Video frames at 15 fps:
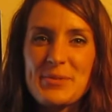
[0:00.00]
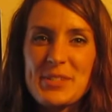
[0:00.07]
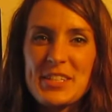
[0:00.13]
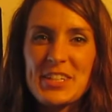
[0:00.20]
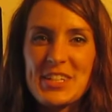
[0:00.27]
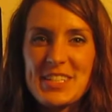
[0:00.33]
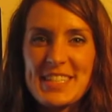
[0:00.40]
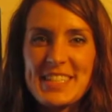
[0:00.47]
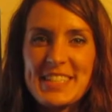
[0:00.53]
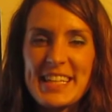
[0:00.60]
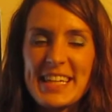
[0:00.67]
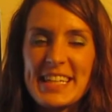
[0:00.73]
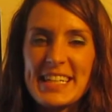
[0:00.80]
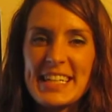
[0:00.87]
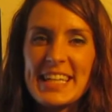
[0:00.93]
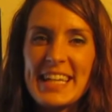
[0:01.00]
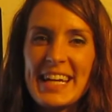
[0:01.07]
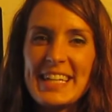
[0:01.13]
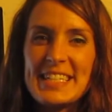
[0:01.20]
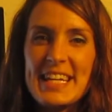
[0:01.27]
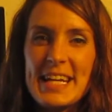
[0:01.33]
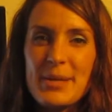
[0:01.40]
Kirsten Clayton,
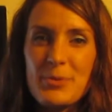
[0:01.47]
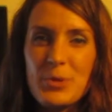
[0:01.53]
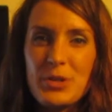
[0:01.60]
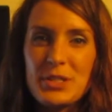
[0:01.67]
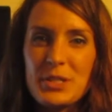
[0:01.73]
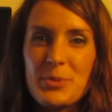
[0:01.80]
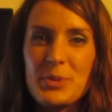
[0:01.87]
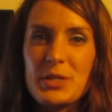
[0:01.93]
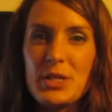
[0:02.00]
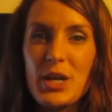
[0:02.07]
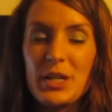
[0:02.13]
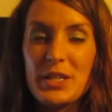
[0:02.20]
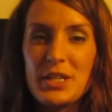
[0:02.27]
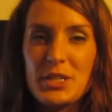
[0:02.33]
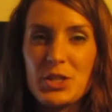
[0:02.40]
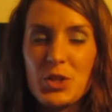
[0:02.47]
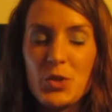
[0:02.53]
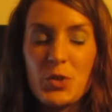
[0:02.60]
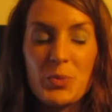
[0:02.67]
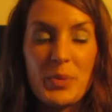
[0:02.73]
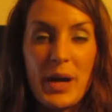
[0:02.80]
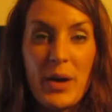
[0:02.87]
and today I'm going to be talking to
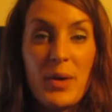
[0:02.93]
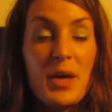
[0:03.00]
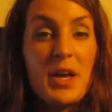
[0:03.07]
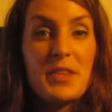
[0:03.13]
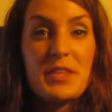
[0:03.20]
you about